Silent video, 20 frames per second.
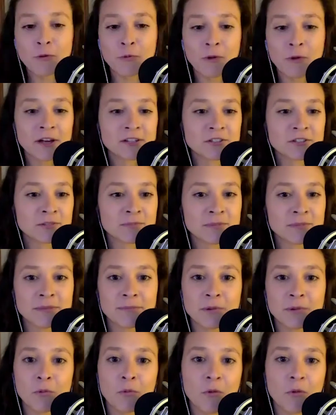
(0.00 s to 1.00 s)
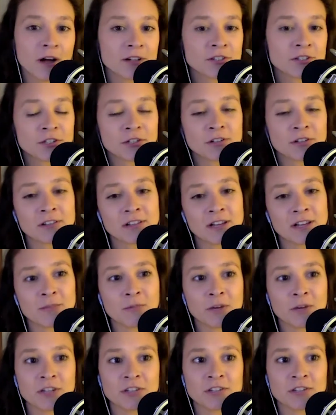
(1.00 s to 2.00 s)
Why should people watch hill climb?
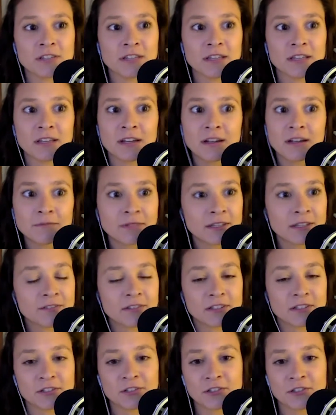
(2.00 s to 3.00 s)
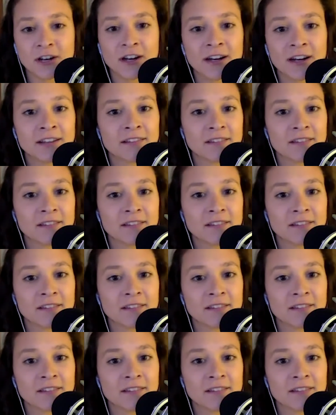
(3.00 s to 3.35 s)
Why should they come give it a try?